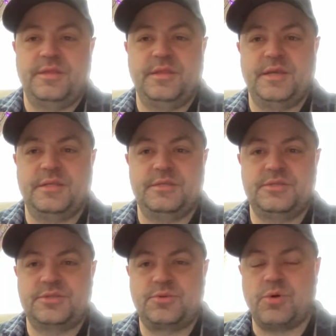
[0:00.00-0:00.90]
like
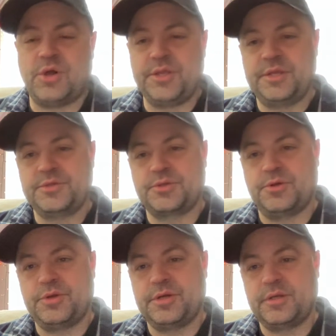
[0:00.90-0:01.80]
just quality
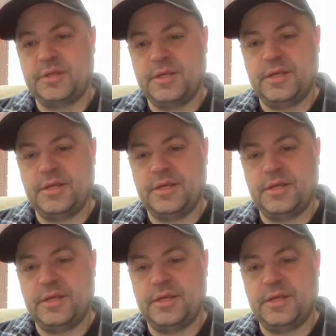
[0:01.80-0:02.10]
controller.